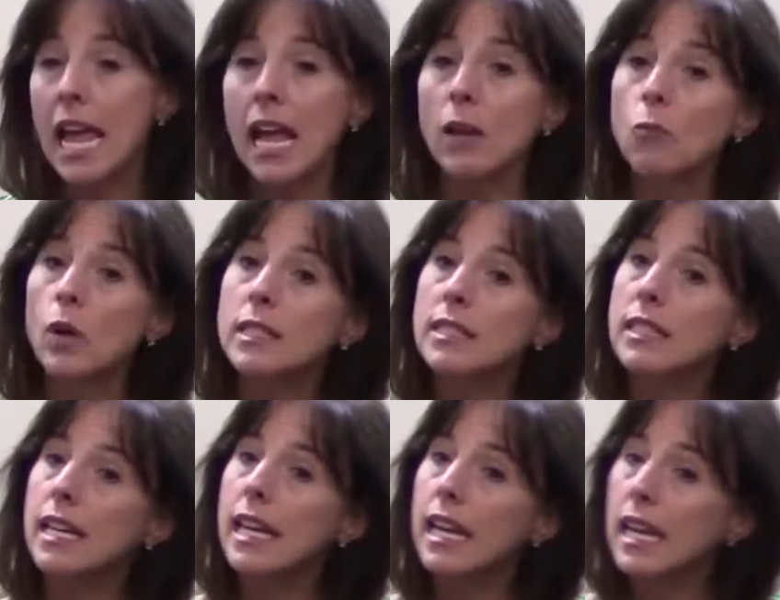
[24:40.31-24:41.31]
And what's
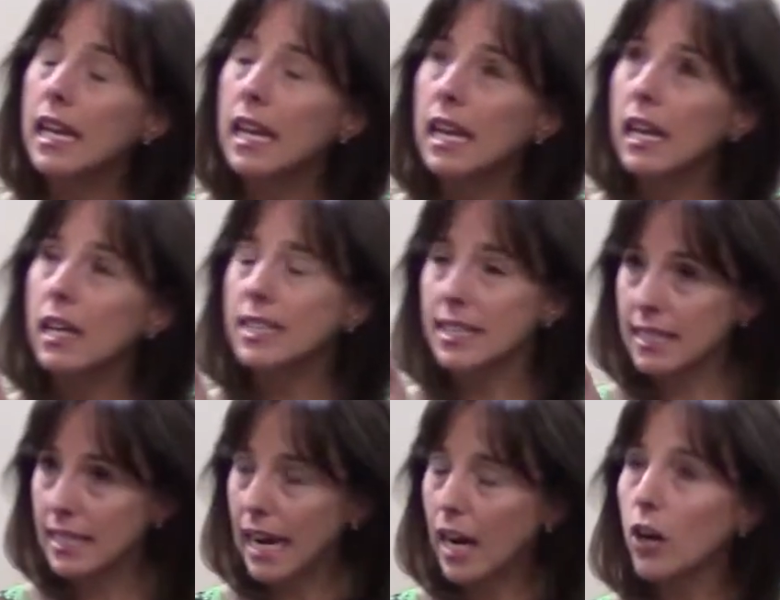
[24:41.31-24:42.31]

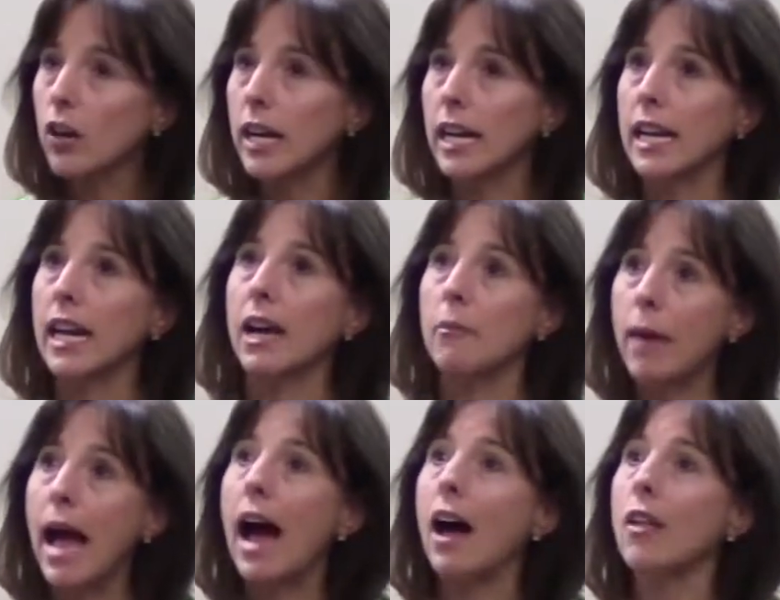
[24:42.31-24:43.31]
scary
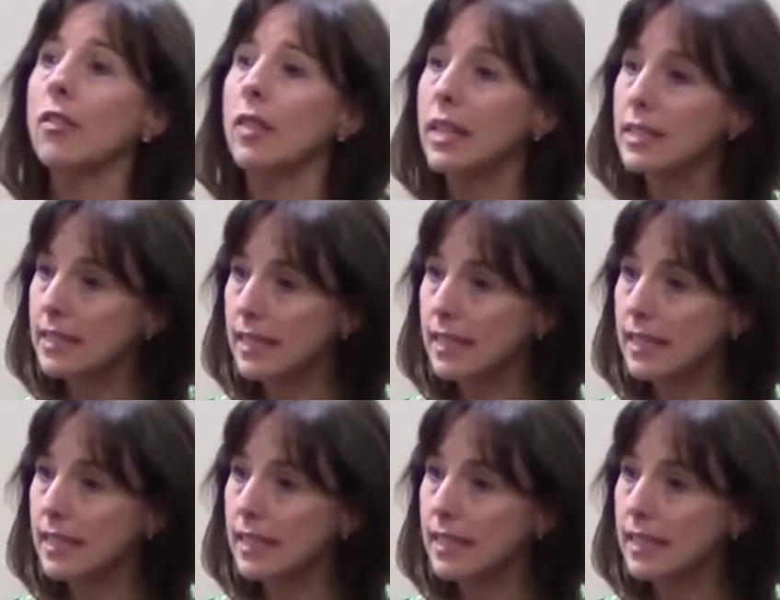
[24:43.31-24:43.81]
about this